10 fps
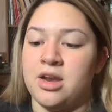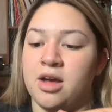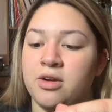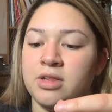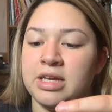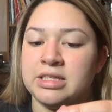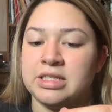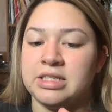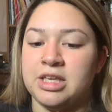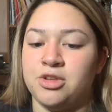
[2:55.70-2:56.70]
only is it
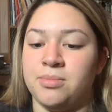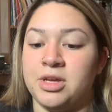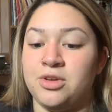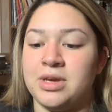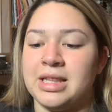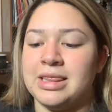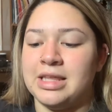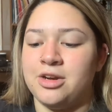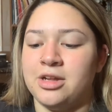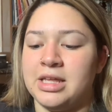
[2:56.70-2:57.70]
see-through, but you can
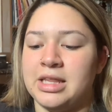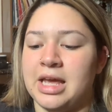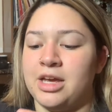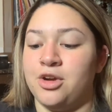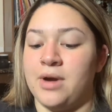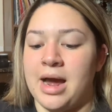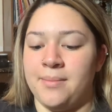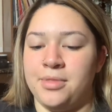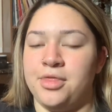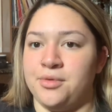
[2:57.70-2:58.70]
literally like grab
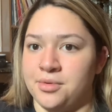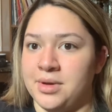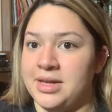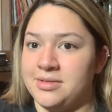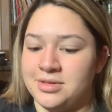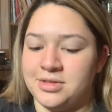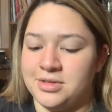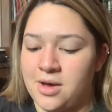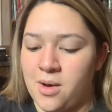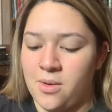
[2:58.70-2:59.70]
through it.
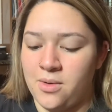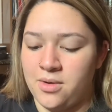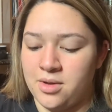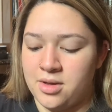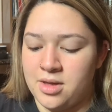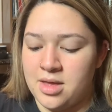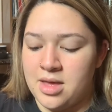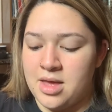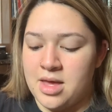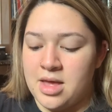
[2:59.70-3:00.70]
So
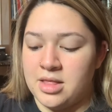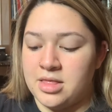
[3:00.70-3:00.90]
the